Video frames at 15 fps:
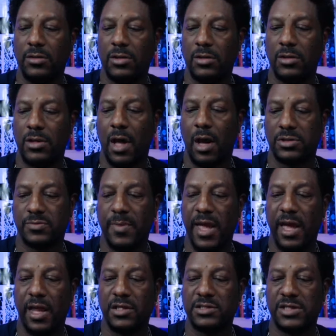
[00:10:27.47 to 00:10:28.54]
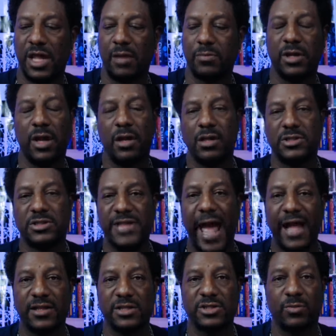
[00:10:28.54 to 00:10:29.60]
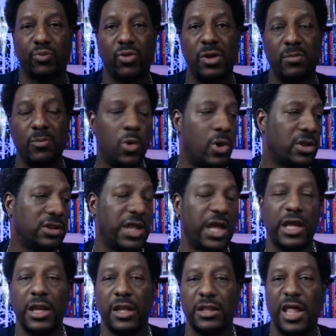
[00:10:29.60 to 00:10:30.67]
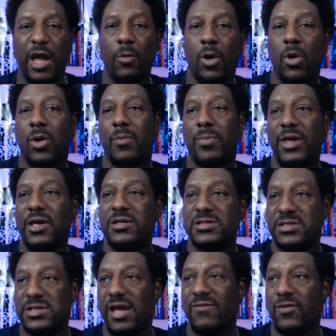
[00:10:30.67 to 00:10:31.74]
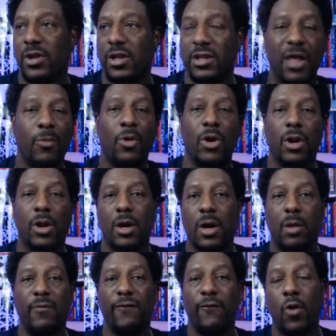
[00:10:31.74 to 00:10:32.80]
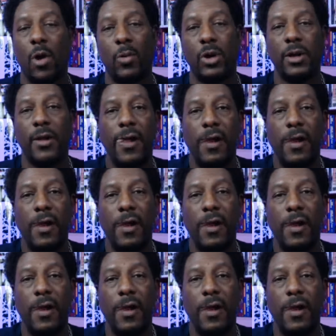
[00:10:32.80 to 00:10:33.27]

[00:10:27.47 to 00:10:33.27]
y'all's man, he sat up there and he stacked the Supreme Court thinking that they were going to be his savior, that they were going to come forward